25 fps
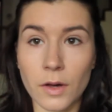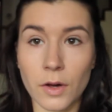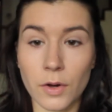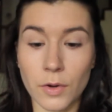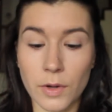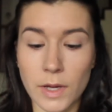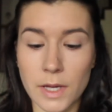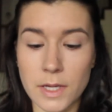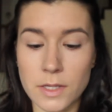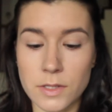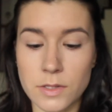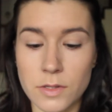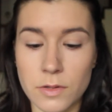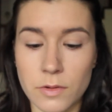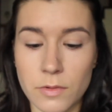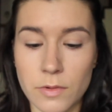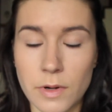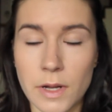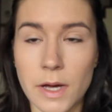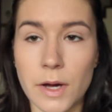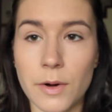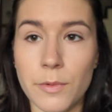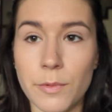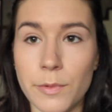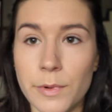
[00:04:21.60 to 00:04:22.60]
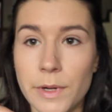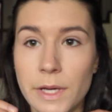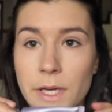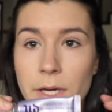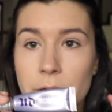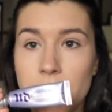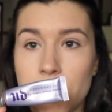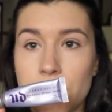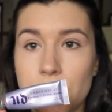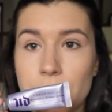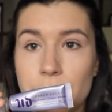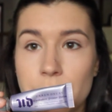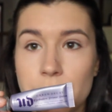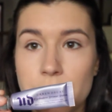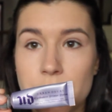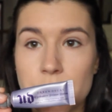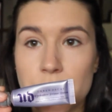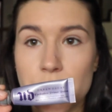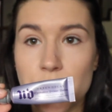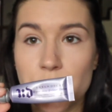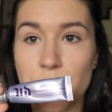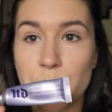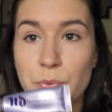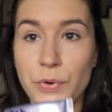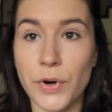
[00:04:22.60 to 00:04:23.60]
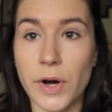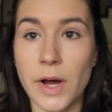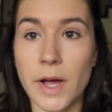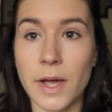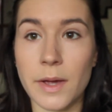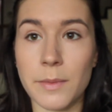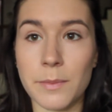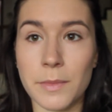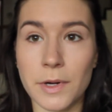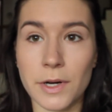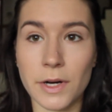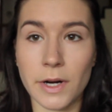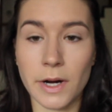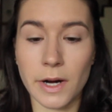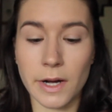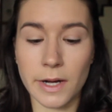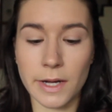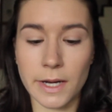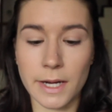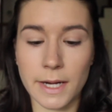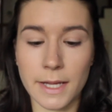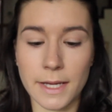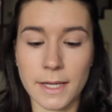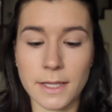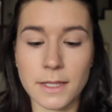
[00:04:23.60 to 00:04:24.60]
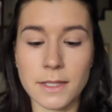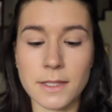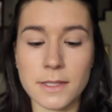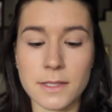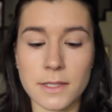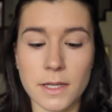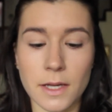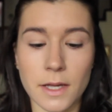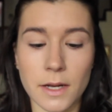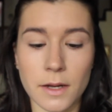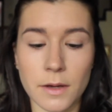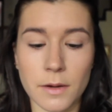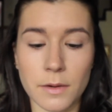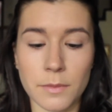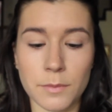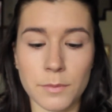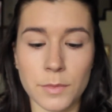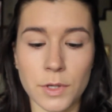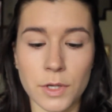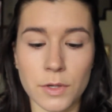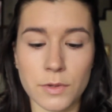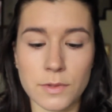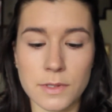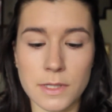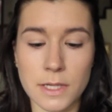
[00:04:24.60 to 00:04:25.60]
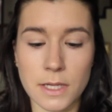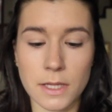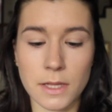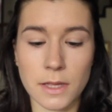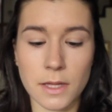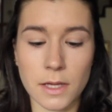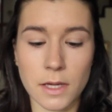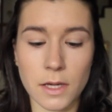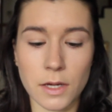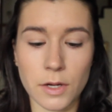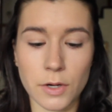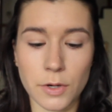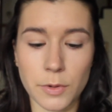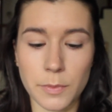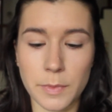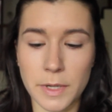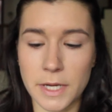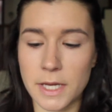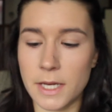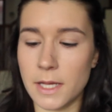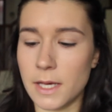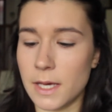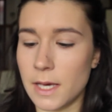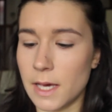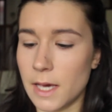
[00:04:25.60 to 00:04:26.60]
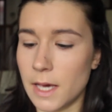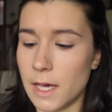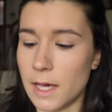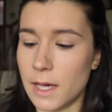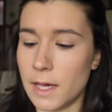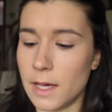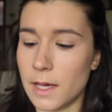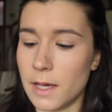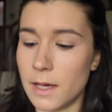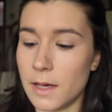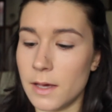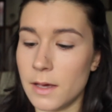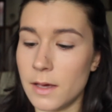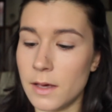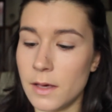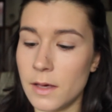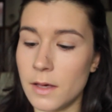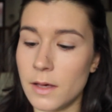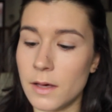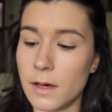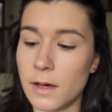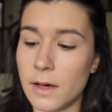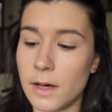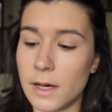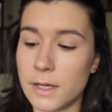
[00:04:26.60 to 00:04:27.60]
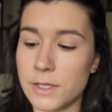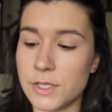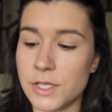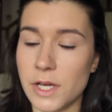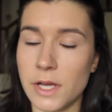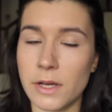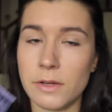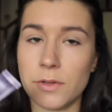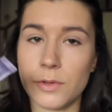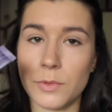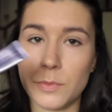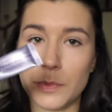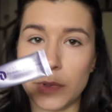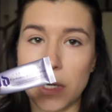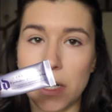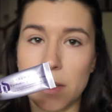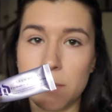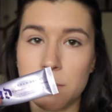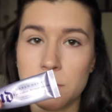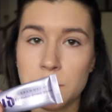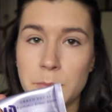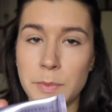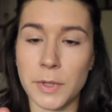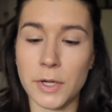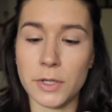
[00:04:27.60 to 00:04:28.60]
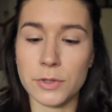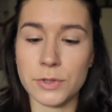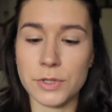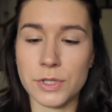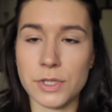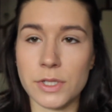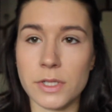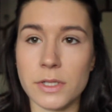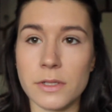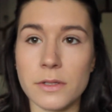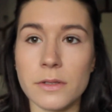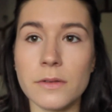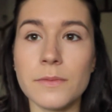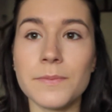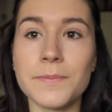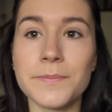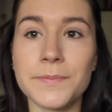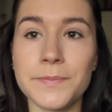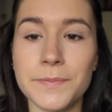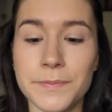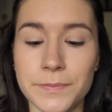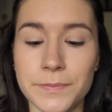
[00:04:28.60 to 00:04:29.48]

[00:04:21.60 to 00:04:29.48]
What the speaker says: Okay, so now we are going to prime our eyelids and I'm using the Urban Decay Eyeshadow Primer Potion.